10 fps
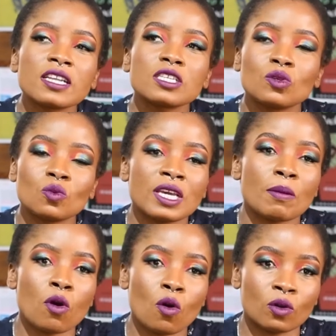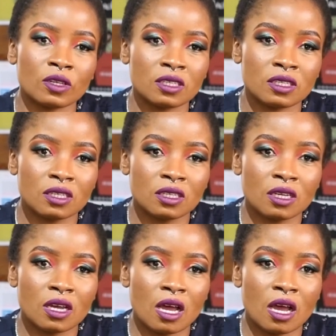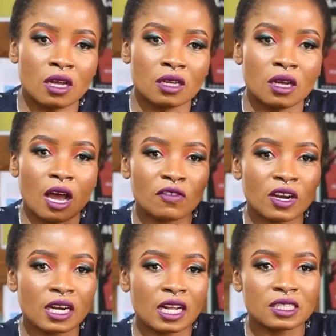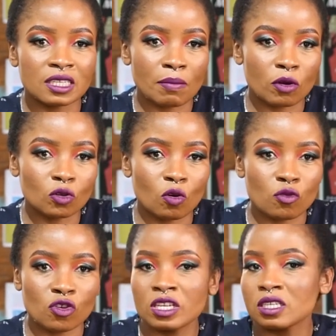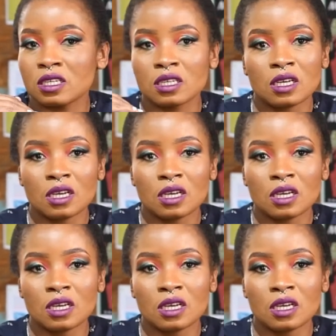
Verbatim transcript: do we uphold? African culture is about community.